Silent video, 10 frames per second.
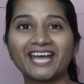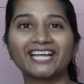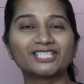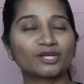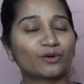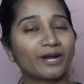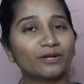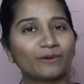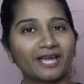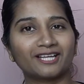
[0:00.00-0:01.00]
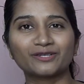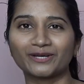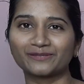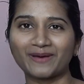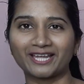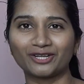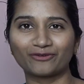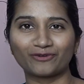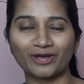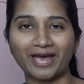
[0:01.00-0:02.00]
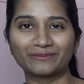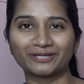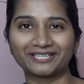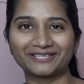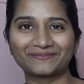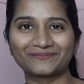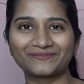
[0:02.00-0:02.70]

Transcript: It's a great way to expand your vocabulary.